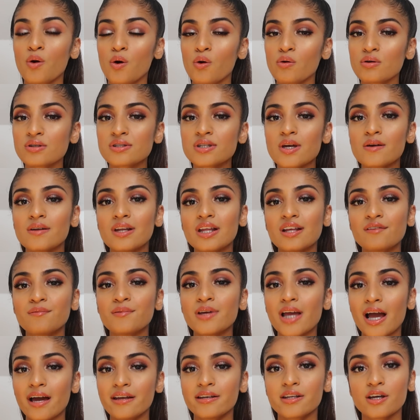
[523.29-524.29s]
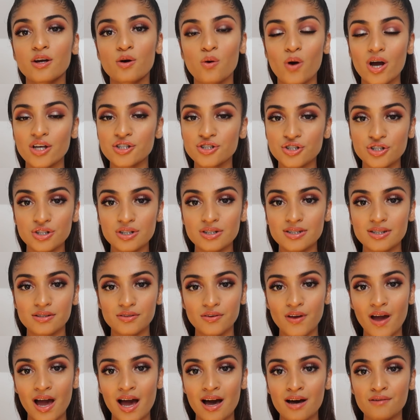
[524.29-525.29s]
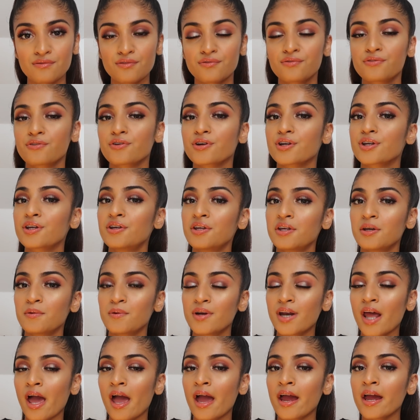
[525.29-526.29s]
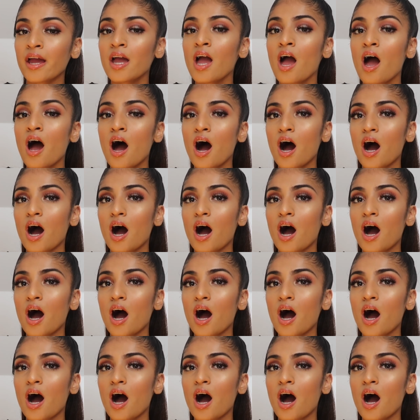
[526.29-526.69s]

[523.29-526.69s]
Also, leave me any questions that you have for a Q&A.